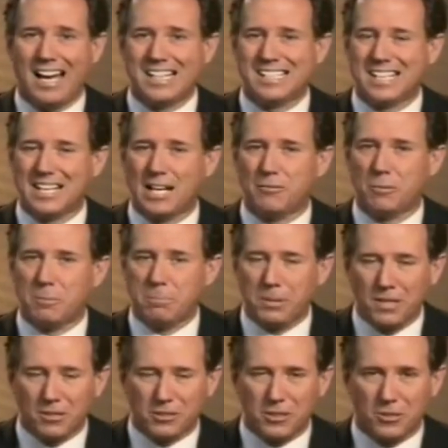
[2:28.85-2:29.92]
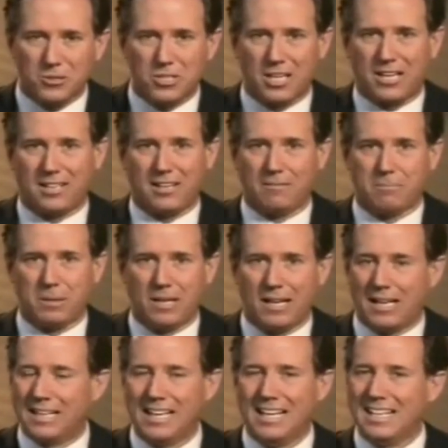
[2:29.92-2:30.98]
I said I'd repeal No Child Left
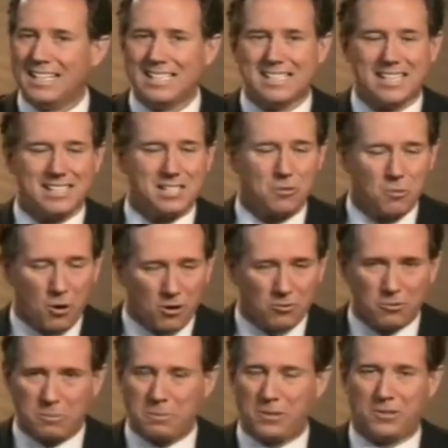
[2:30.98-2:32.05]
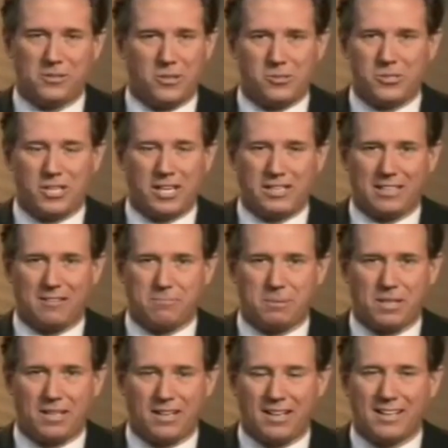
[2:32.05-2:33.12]
Behind. He says he won't repeal No Child
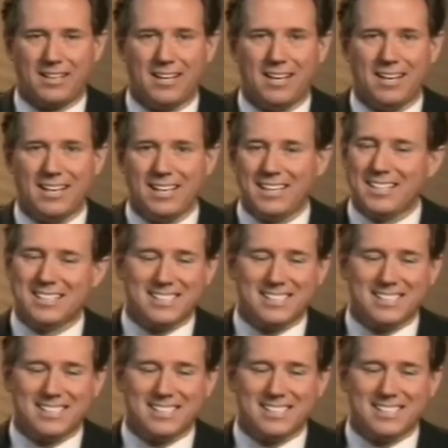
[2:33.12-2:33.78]
Left Behind. Yeah, there's no.